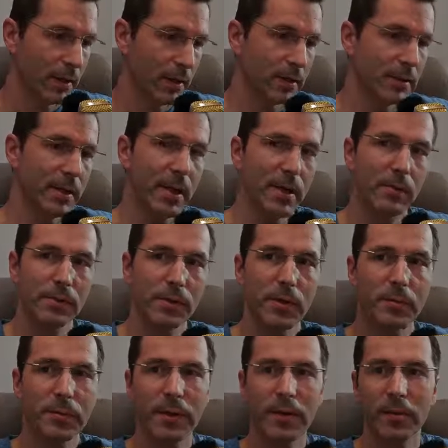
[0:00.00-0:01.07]
Now
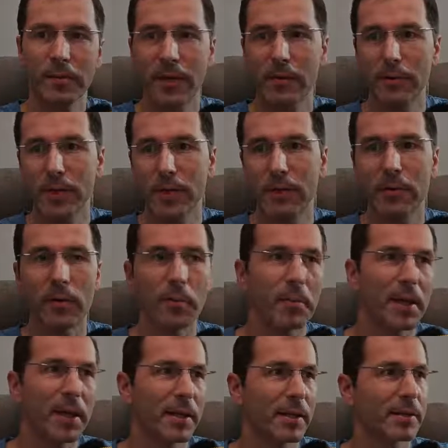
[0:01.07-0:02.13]
something about our
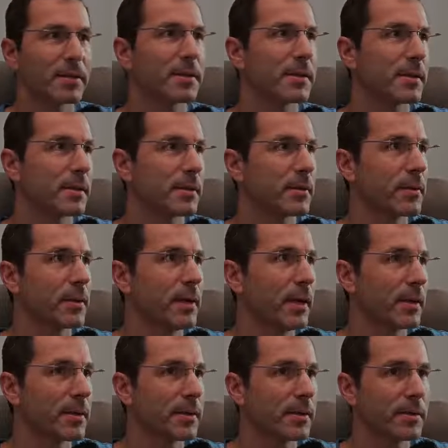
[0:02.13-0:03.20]
plans.
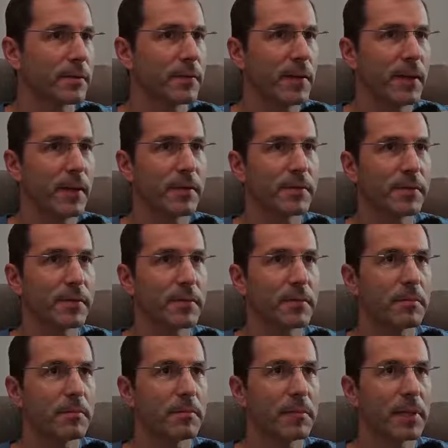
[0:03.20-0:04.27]
Yes, we have
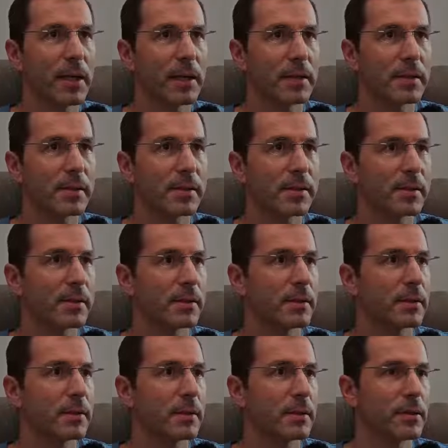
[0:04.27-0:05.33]
some plans
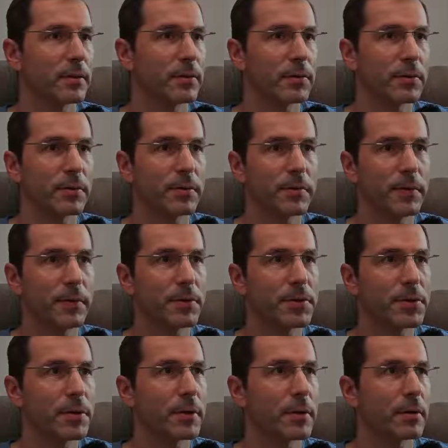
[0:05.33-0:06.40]
to the
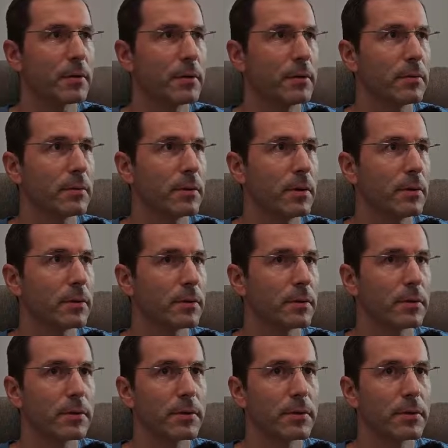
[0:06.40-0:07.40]
future. Oh gosh.